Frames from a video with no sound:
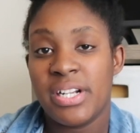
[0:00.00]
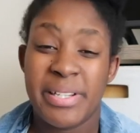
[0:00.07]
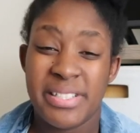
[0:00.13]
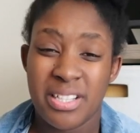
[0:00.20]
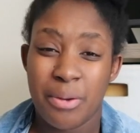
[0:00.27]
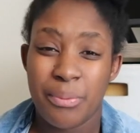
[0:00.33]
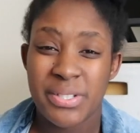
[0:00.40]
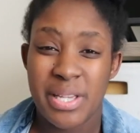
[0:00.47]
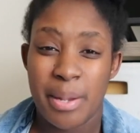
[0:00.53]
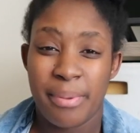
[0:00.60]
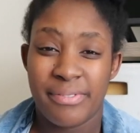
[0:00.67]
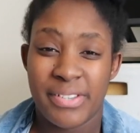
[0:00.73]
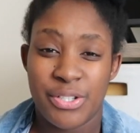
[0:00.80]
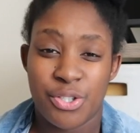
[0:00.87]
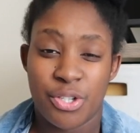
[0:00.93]
Depending on what type
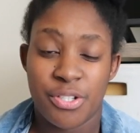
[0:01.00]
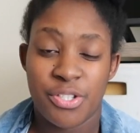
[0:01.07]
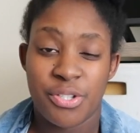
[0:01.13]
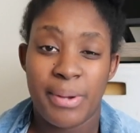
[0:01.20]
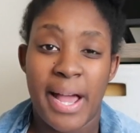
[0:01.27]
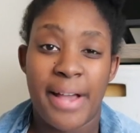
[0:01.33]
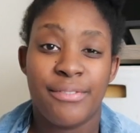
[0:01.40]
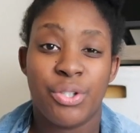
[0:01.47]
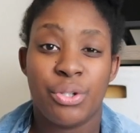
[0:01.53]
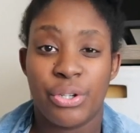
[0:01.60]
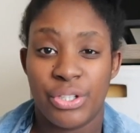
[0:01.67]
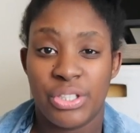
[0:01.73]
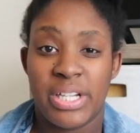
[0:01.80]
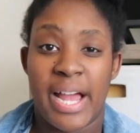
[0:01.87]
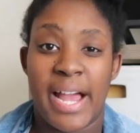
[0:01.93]
of insurance you have, you
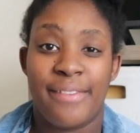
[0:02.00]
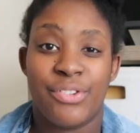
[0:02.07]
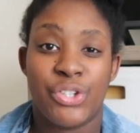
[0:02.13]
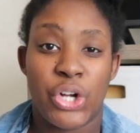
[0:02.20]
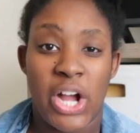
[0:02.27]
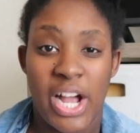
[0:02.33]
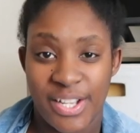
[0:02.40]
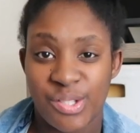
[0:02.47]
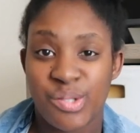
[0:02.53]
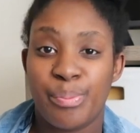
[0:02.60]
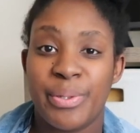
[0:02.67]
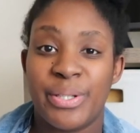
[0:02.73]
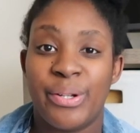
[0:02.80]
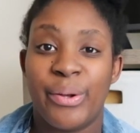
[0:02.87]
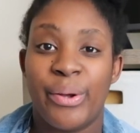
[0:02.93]
could have your
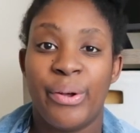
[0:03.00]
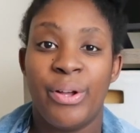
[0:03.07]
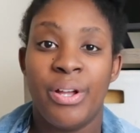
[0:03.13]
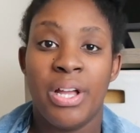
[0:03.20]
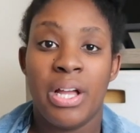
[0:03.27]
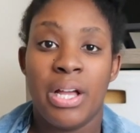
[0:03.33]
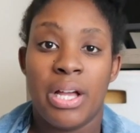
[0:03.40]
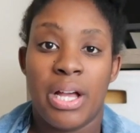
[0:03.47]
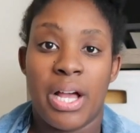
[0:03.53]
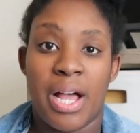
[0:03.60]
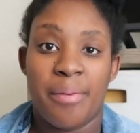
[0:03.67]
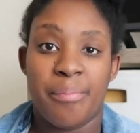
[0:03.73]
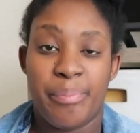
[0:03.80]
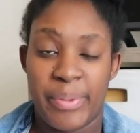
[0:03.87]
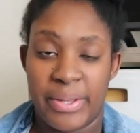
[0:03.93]
hospital
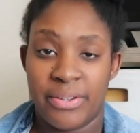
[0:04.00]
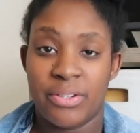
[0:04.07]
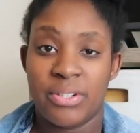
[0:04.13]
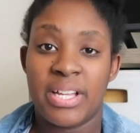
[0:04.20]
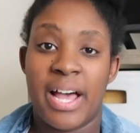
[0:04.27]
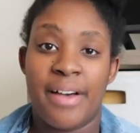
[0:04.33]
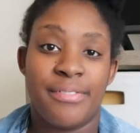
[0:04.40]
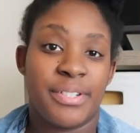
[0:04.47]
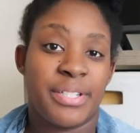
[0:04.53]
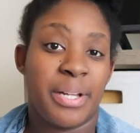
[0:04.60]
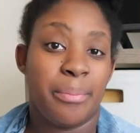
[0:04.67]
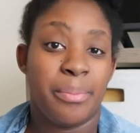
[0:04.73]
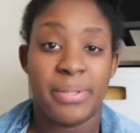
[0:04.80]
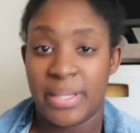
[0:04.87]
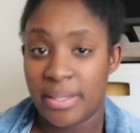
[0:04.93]
bill covered
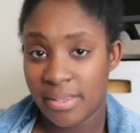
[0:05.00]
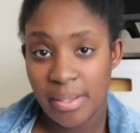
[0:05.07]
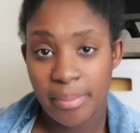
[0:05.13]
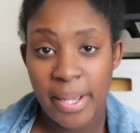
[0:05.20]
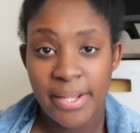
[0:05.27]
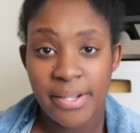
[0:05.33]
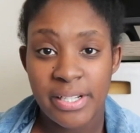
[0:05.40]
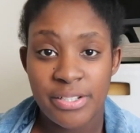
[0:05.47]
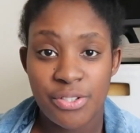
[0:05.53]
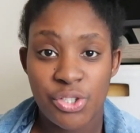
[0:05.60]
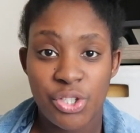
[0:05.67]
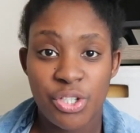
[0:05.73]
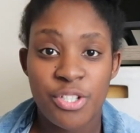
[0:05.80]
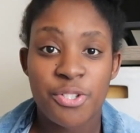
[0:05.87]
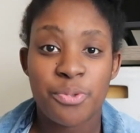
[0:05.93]
completely by your
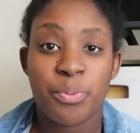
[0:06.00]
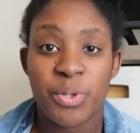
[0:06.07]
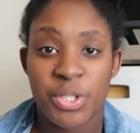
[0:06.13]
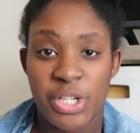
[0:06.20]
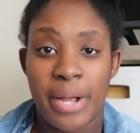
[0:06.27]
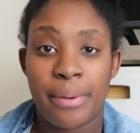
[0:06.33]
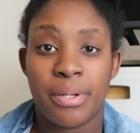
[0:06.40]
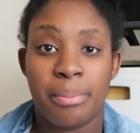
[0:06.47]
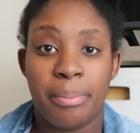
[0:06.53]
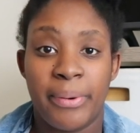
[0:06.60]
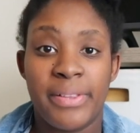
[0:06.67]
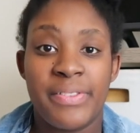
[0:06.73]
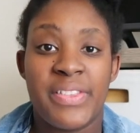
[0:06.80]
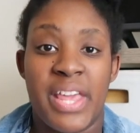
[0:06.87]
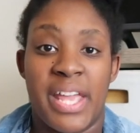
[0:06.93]
insurance, which I would
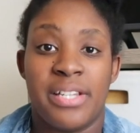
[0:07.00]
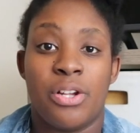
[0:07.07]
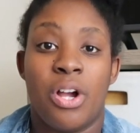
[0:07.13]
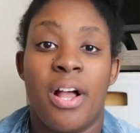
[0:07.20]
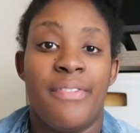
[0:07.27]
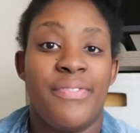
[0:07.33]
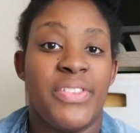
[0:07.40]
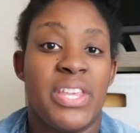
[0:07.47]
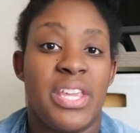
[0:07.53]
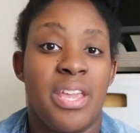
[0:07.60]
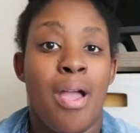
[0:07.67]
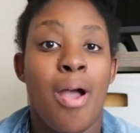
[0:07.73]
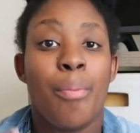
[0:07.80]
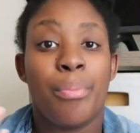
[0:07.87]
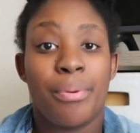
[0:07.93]
put then on
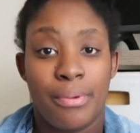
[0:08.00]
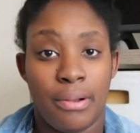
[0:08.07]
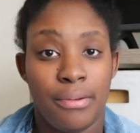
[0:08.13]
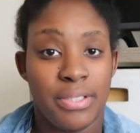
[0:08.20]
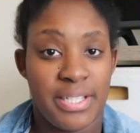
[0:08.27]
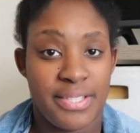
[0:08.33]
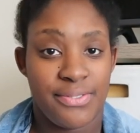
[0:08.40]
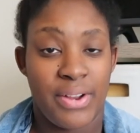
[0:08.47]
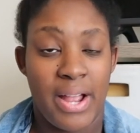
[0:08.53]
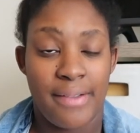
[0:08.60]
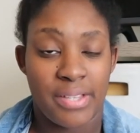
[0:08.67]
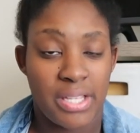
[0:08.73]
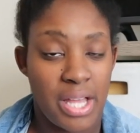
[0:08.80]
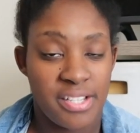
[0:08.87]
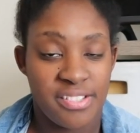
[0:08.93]
the pro list for
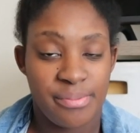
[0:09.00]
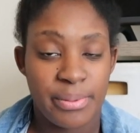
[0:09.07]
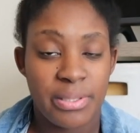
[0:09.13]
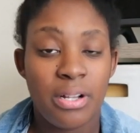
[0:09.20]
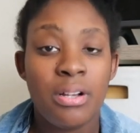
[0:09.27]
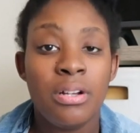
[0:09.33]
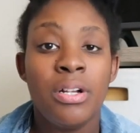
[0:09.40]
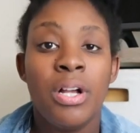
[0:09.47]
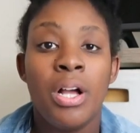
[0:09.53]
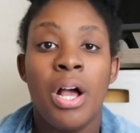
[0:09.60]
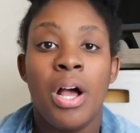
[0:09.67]
having a hospital.